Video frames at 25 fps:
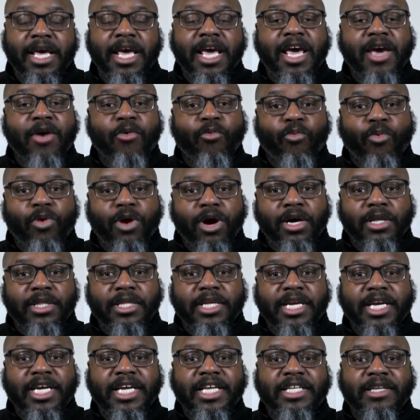and won
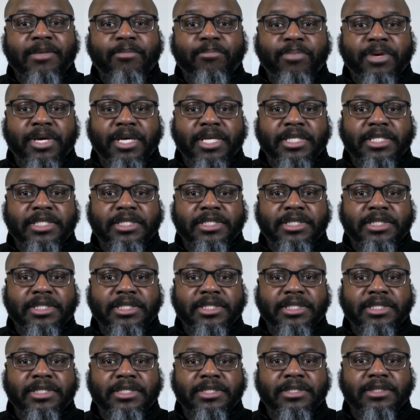their
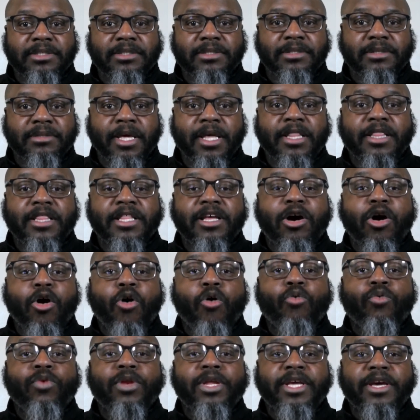independence. The
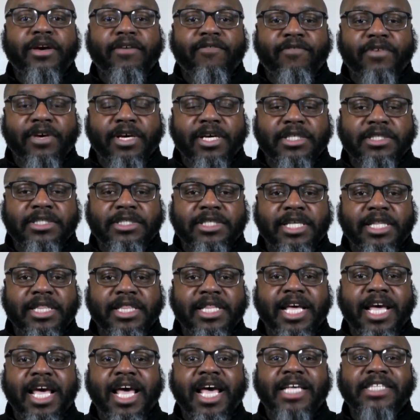only of us
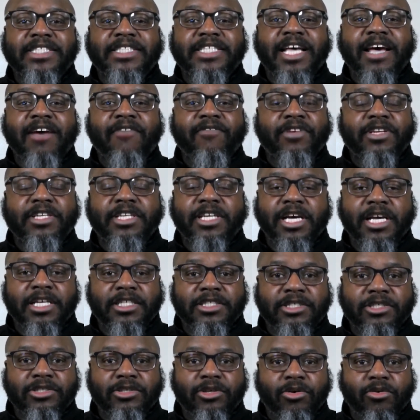that has ever done
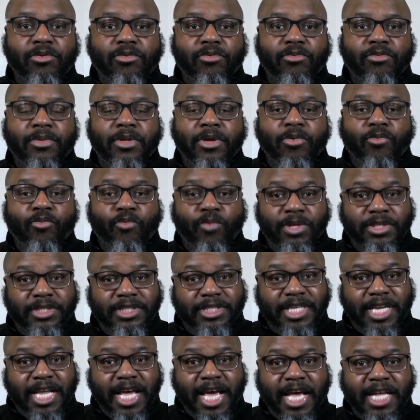so,
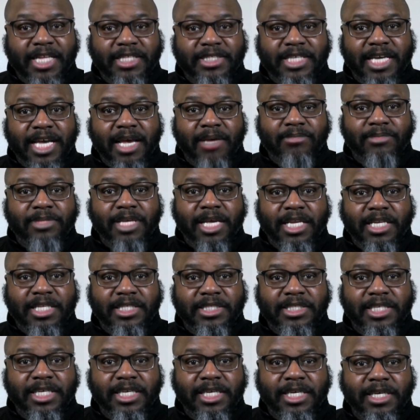which 9 times out of
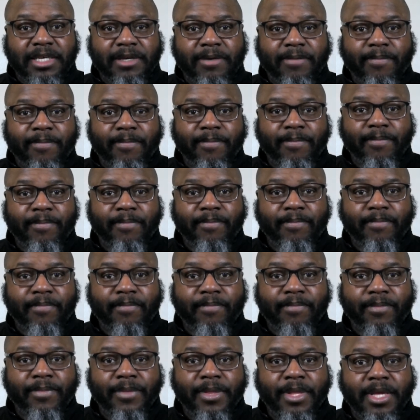10
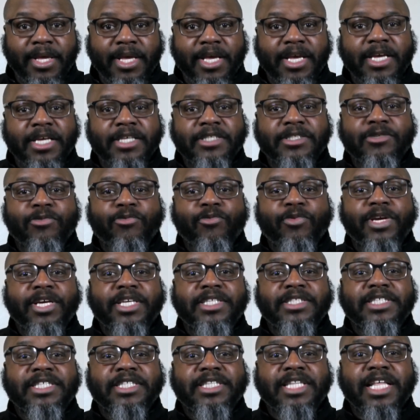is the
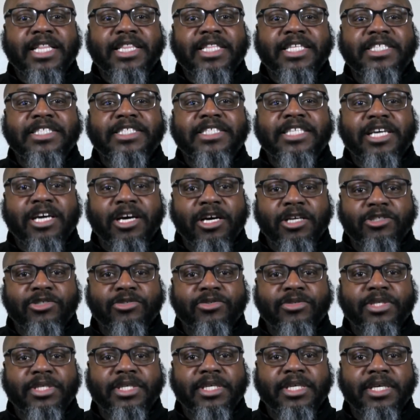reason that this
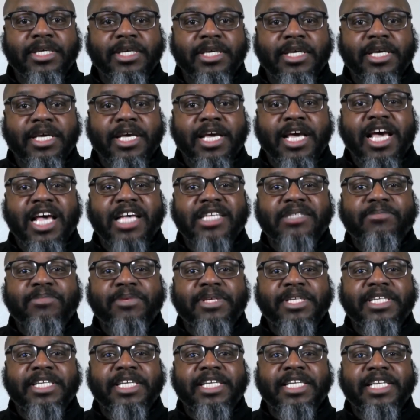country has
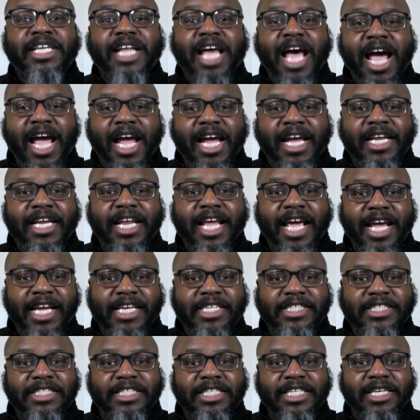been denying
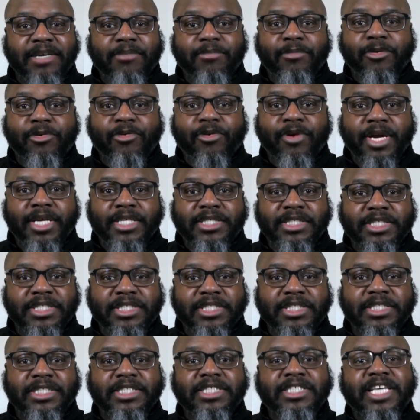Haitian
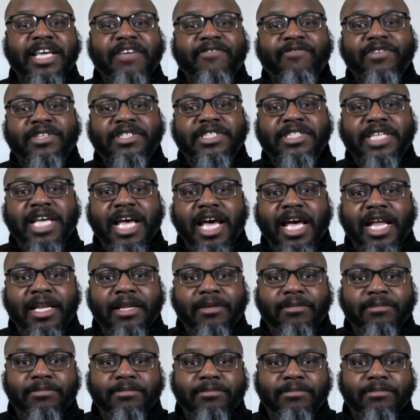immigration safe asylum.